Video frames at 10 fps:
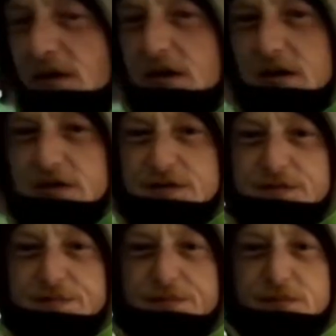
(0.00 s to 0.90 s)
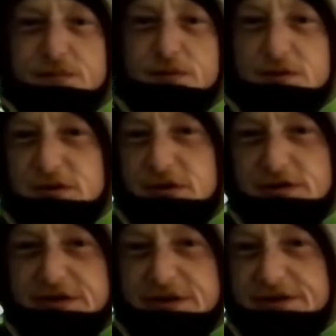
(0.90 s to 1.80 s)
I got some water on
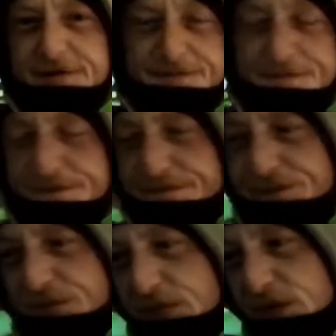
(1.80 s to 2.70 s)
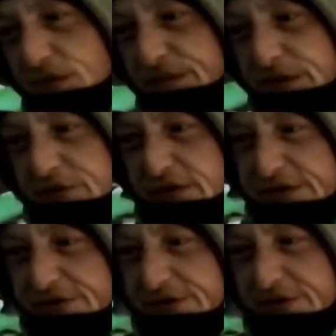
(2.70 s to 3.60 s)
there, using my
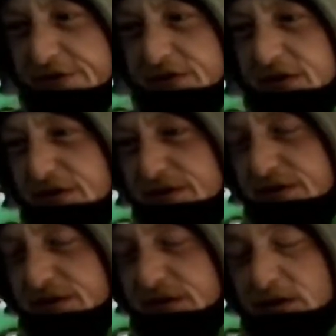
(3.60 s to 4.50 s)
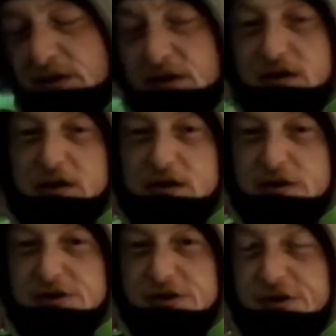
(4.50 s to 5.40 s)
Trangia stove.
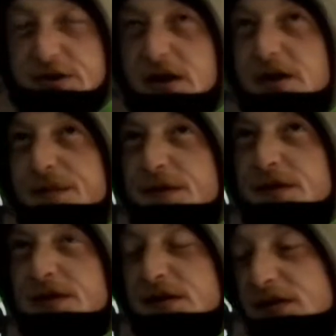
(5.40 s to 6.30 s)
I'll show you that in a minute.